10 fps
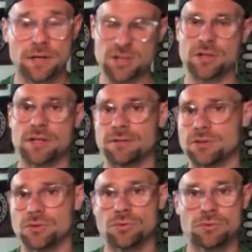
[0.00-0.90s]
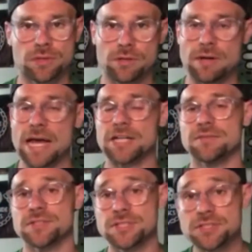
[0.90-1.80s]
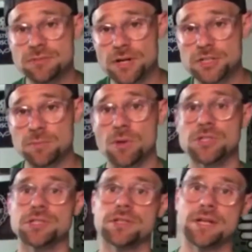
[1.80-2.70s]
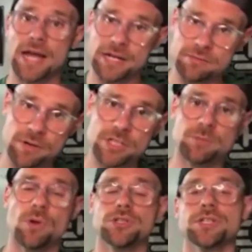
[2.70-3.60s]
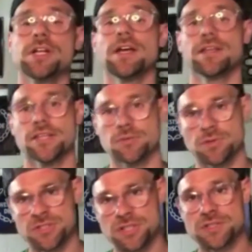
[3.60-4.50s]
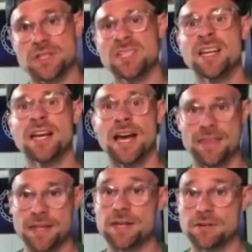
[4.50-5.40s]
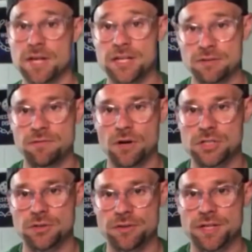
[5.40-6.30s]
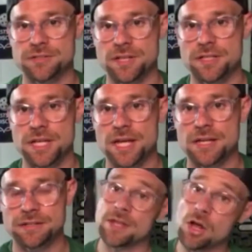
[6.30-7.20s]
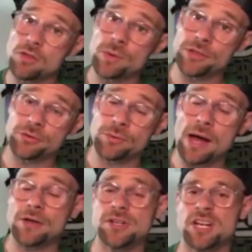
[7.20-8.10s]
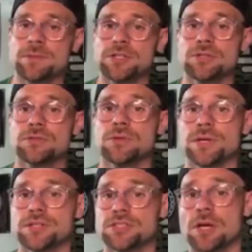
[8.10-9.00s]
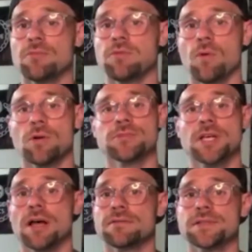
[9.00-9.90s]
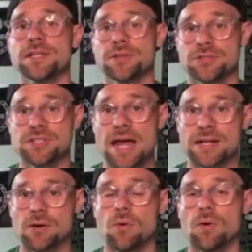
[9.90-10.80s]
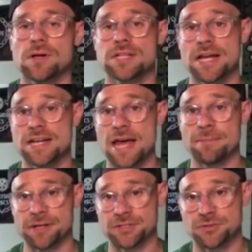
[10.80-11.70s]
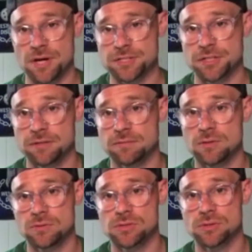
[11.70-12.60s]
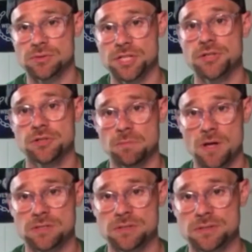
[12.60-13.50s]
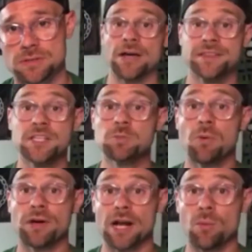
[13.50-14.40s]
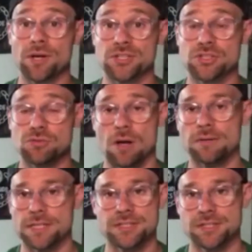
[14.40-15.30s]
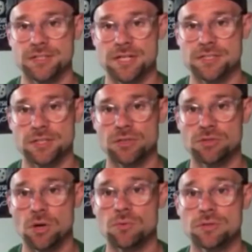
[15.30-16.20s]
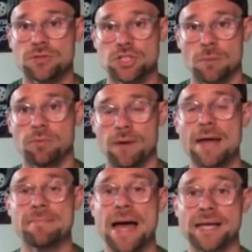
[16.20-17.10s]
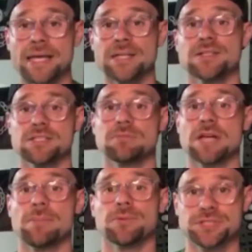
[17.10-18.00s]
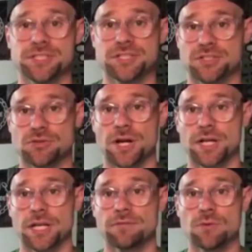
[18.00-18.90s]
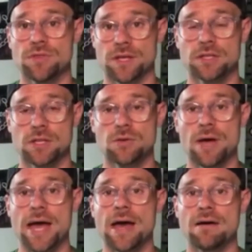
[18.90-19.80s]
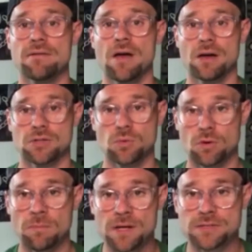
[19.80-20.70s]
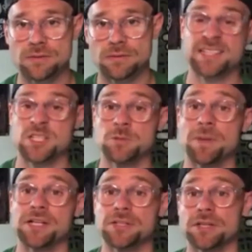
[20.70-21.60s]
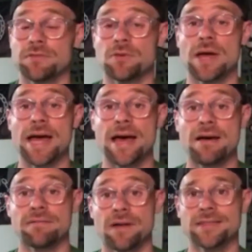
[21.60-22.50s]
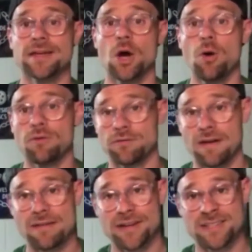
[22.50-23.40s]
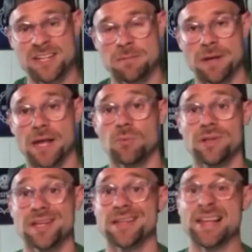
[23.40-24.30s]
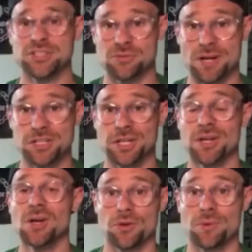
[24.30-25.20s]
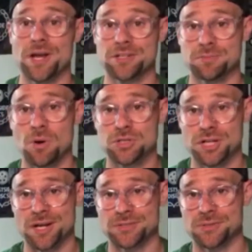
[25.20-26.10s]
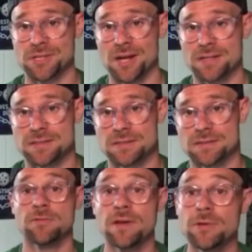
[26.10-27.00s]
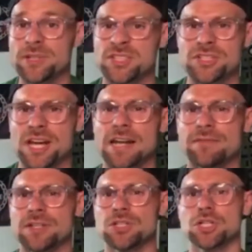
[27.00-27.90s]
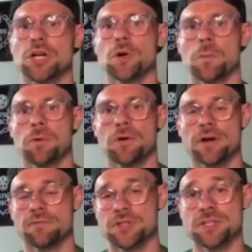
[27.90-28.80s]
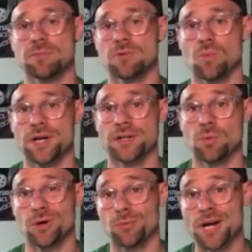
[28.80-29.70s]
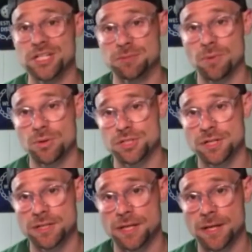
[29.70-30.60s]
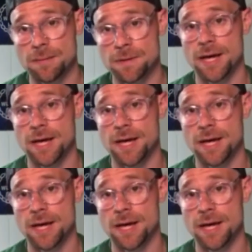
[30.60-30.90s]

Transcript: Then you're gonna do, you know, active assisted range of motion, then active range of motion, then resisted, and then into functional things in the end. And then all the way throughout, you're gonna be doing some forms of either static or dynamic stretching of those injured muscles. Now, at this point, I want to strongly suggest that you don't jump right back into some type of resistance training if you think that you have a torn muscle. And that's especially if you have anything over 5 out of 10 pain with any of that stretching or the range of motion exercise. Now, the following is just kind of a general program for someone wanting to work range of motion at the hip.